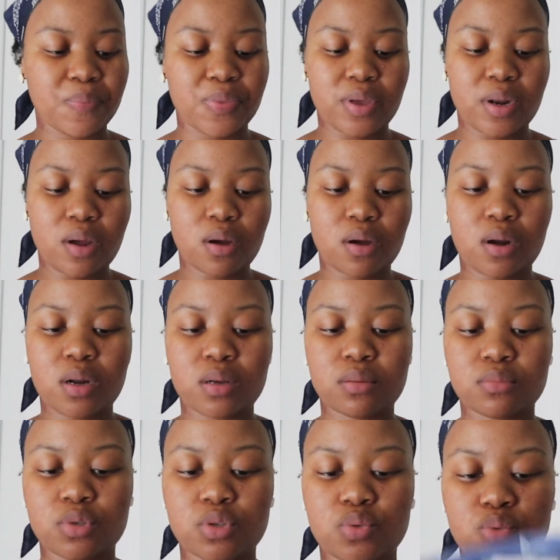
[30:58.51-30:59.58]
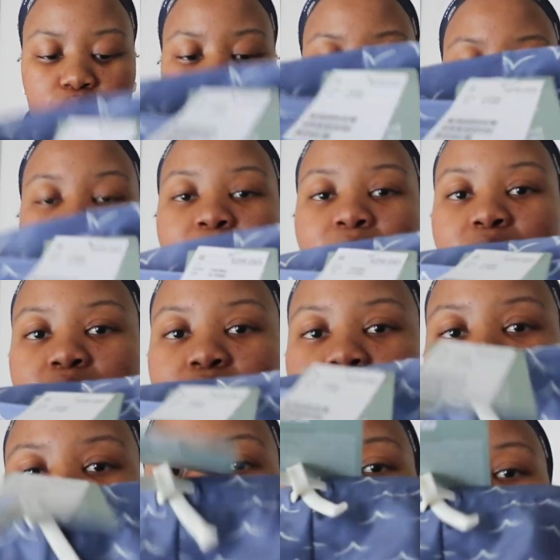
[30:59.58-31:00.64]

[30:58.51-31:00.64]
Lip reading: Then I got him swimming pants.